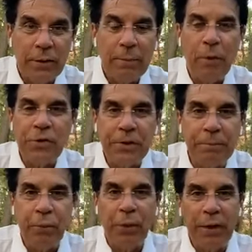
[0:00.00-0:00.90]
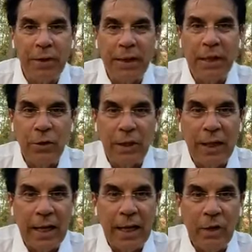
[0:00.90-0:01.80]
The most important thing you
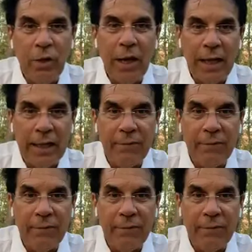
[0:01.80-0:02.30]
and I can